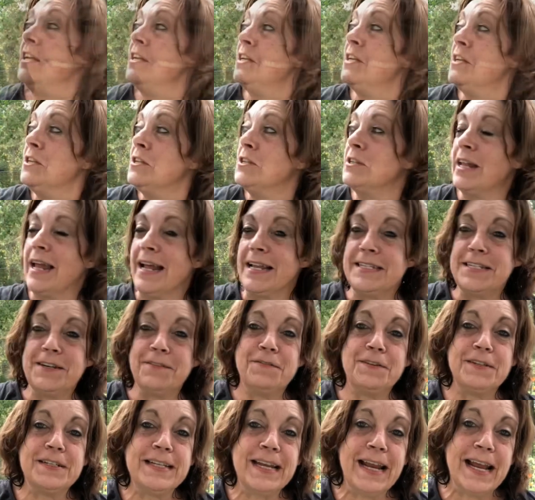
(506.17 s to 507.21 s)
So that's it
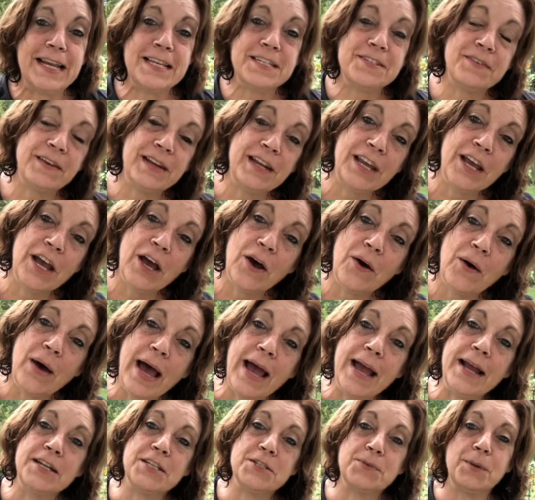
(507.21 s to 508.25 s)
for today's video.
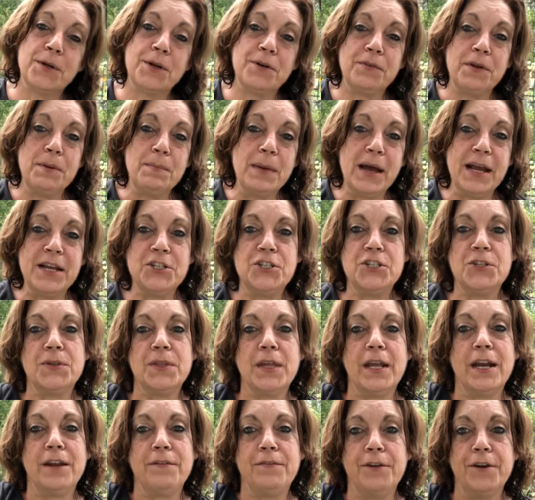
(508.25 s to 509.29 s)
I just want to remind you
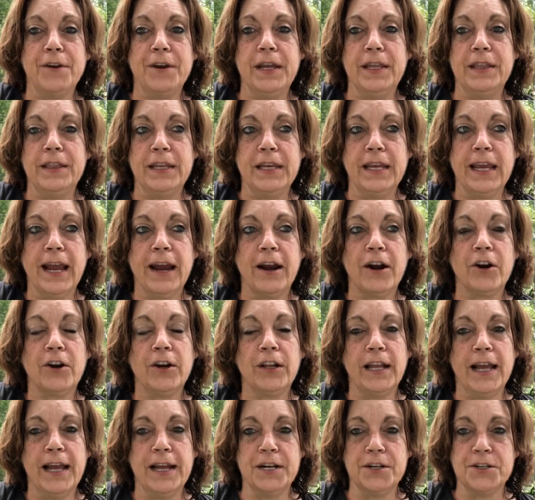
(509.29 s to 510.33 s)
that if you're in the
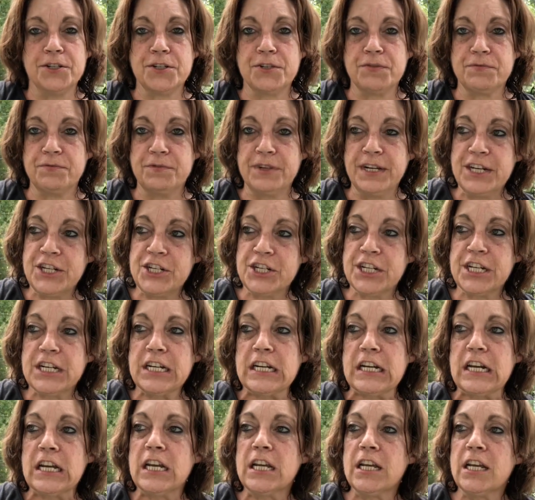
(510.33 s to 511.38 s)
Carolinas
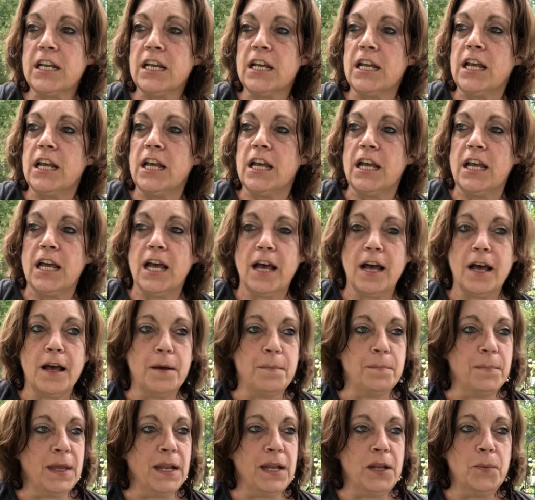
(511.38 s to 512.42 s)
region,
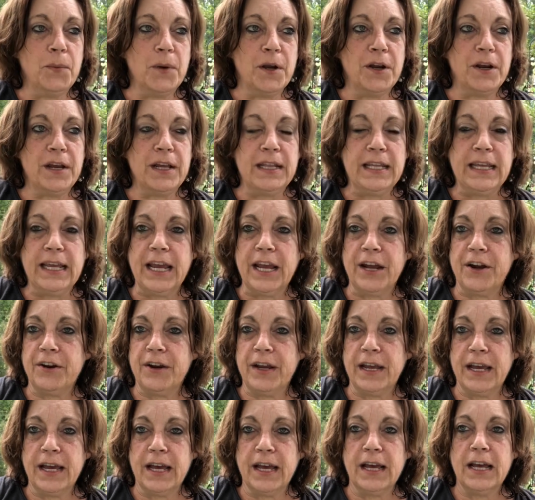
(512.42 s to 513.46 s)
anywhere in the
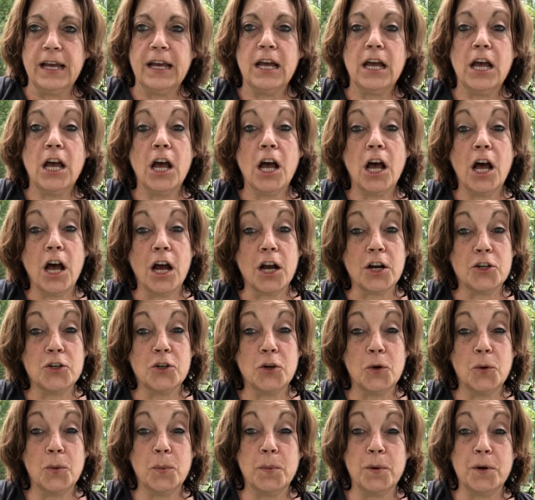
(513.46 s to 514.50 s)
area,
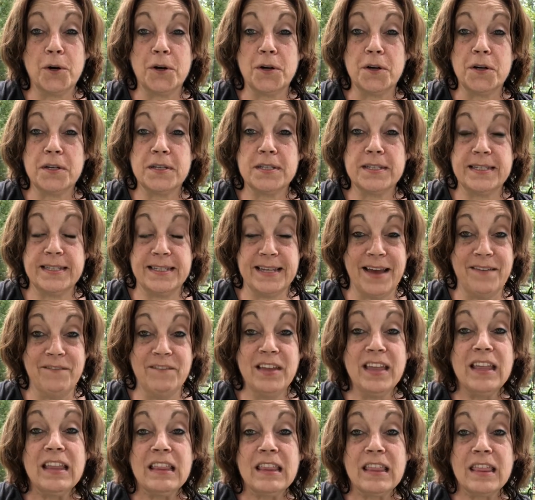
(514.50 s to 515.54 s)
October
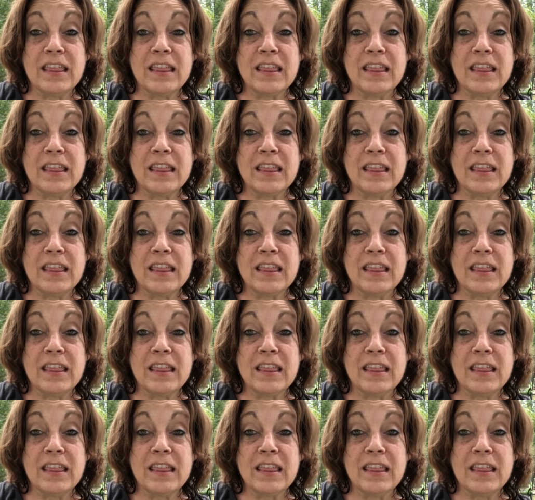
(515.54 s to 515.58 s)
7th,